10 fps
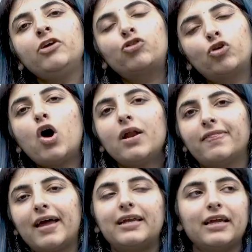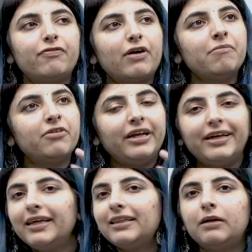sure that if I'm
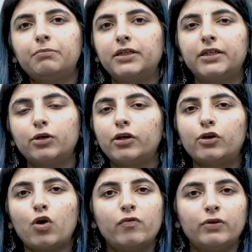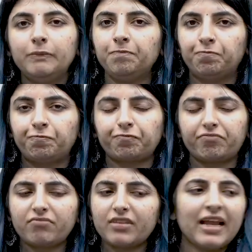reading that particular novel
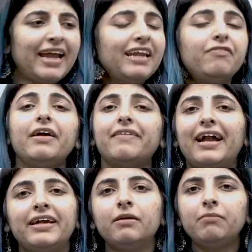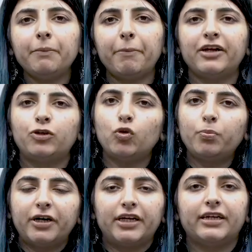and if I randomly pick two
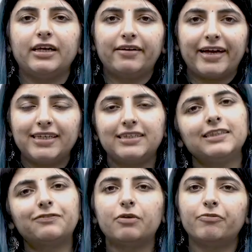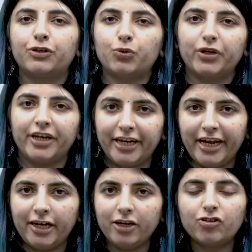particular writers from Victorian
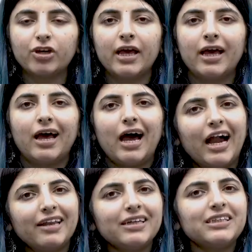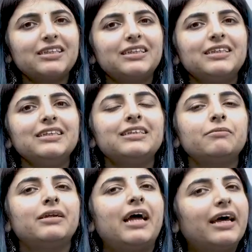age, are there certain
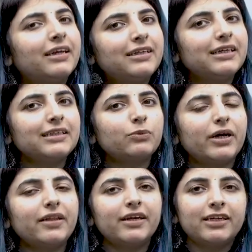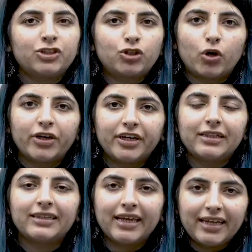similarities where the historical
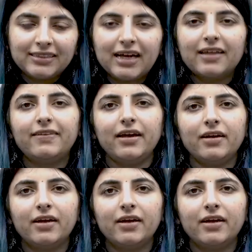things are there?